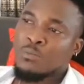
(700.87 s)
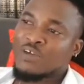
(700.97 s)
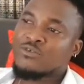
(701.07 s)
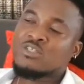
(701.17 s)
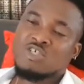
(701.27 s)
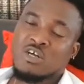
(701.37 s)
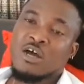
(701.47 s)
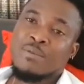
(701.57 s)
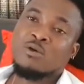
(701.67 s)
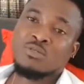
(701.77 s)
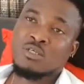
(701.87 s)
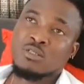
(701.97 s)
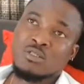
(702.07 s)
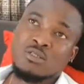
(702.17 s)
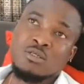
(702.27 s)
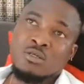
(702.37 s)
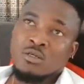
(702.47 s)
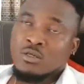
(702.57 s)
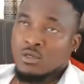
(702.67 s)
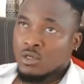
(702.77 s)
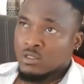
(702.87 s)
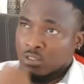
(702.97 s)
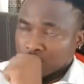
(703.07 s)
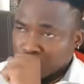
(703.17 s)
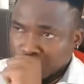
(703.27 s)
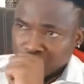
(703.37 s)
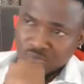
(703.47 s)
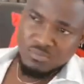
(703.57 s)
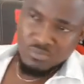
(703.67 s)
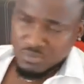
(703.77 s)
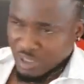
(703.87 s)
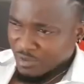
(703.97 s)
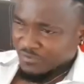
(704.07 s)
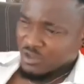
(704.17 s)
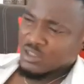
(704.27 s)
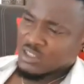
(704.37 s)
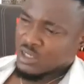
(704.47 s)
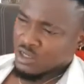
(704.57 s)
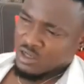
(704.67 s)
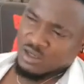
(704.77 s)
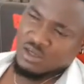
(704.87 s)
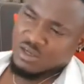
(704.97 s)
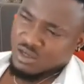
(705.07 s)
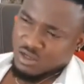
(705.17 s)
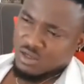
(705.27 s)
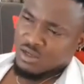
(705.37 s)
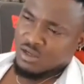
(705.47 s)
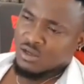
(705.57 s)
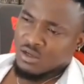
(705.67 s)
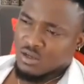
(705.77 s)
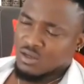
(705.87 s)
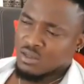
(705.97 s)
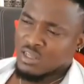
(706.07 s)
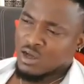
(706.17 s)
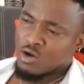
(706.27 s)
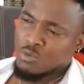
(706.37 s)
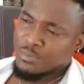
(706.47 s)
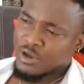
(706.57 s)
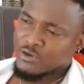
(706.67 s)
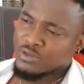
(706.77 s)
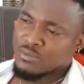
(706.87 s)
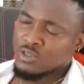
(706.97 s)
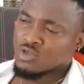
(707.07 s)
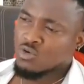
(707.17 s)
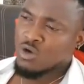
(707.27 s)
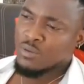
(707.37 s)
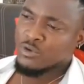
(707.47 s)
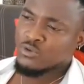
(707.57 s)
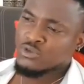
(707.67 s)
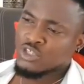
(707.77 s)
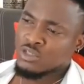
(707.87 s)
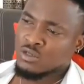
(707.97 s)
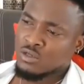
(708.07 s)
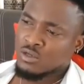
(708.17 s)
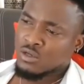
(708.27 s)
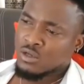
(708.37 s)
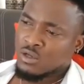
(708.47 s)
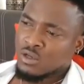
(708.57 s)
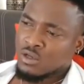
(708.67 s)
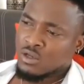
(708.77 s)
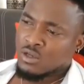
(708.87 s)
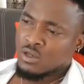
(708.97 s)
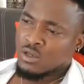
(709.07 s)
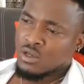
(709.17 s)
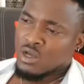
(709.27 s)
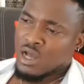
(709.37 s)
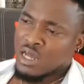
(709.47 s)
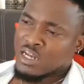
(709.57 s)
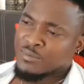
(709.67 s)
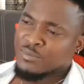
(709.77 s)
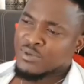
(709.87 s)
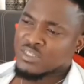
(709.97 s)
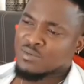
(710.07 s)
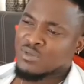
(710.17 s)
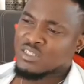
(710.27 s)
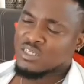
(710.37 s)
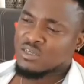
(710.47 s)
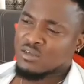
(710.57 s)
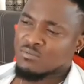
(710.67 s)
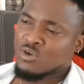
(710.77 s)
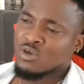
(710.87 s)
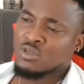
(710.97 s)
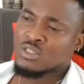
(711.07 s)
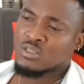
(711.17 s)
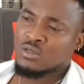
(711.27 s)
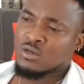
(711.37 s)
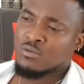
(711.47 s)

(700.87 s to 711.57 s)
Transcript: my dream share about it. And let me feel this, they are comparing me to Kwame Eugene. Ah, na me pese meti because